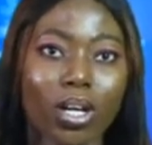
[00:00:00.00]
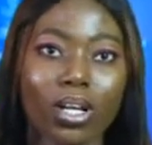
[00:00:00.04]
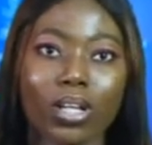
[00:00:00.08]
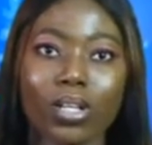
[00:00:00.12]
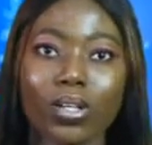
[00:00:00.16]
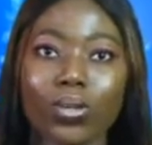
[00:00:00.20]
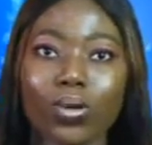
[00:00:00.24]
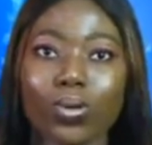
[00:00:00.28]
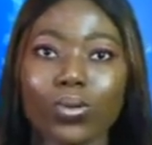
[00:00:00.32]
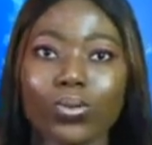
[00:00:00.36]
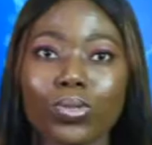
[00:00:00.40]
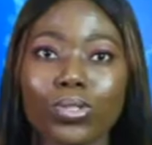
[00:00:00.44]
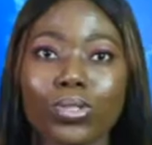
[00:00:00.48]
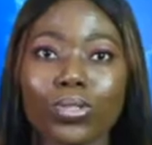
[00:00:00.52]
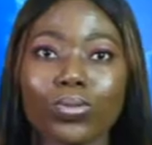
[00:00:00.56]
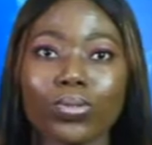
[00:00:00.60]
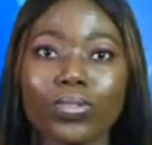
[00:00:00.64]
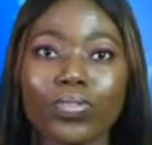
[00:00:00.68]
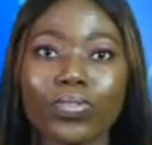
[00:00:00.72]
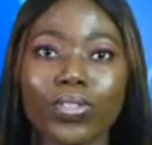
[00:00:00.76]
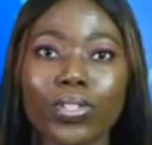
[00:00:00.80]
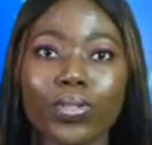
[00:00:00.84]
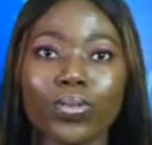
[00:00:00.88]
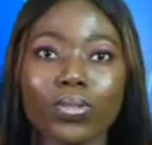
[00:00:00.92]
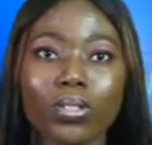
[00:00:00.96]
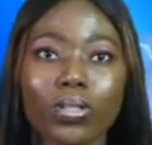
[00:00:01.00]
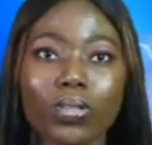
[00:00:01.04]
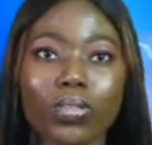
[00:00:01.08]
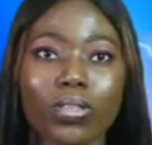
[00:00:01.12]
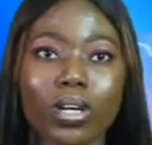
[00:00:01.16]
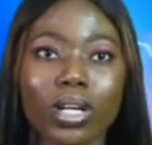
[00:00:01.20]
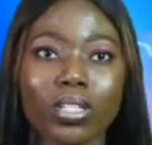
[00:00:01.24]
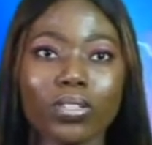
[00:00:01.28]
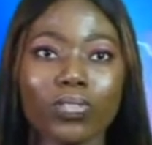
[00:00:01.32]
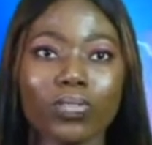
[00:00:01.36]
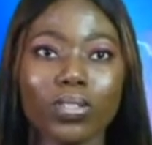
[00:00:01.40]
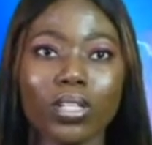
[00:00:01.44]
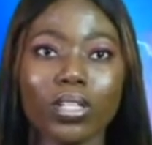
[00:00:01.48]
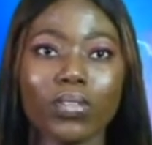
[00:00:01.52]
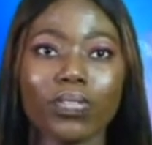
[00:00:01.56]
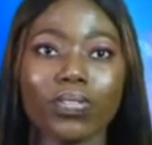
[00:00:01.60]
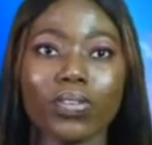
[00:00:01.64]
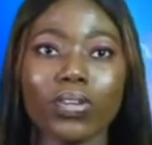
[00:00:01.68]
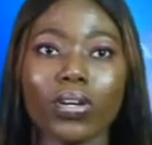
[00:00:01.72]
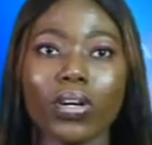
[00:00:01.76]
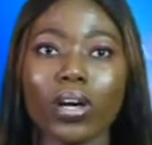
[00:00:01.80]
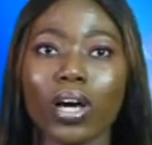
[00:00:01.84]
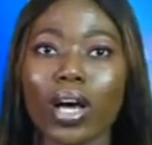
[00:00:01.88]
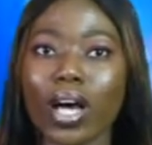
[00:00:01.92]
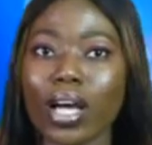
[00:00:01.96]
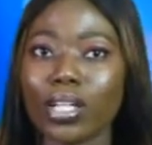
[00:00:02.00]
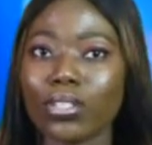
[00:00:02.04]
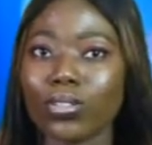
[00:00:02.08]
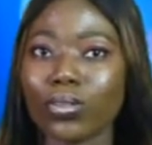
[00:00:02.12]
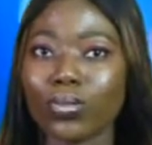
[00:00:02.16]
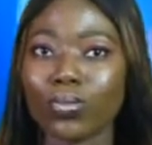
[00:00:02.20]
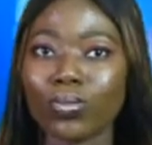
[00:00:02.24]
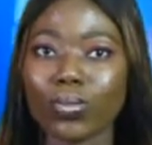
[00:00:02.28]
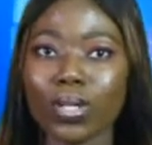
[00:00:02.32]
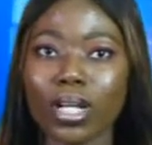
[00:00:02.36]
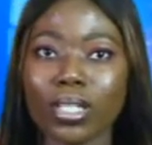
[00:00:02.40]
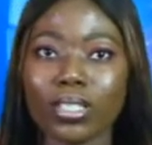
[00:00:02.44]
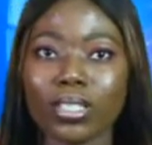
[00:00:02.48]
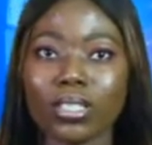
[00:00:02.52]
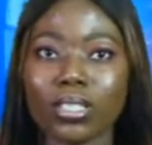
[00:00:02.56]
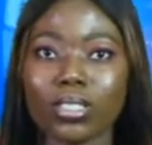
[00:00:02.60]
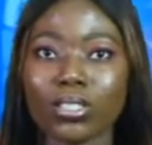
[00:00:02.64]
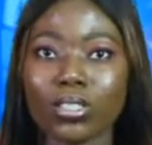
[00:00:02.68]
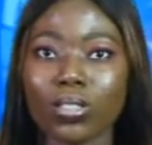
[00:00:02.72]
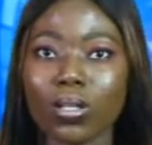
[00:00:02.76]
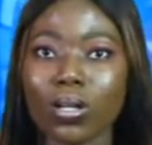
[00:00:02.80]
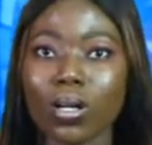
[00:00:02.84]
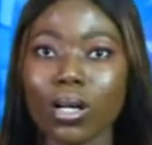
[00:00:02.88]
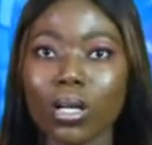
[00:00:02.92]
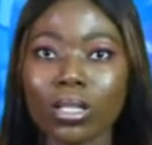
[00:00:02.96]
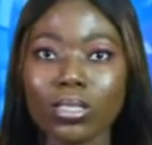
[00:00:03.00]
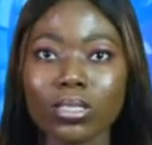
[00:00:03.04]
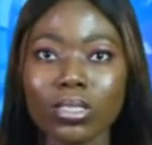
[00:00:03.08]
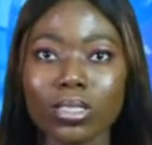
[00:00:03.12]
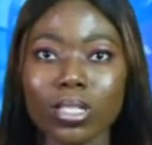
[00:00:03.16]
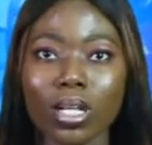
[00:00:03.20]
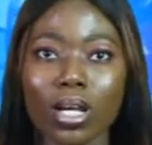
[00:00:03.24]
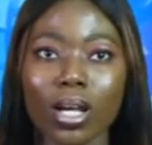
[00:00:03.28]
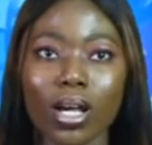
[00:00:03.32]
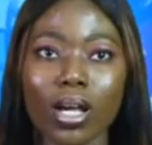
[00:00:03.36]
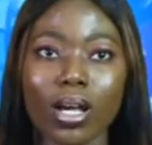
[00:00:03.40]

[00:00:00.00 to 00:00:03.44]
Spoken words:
He also revealed that FIFA had already discussed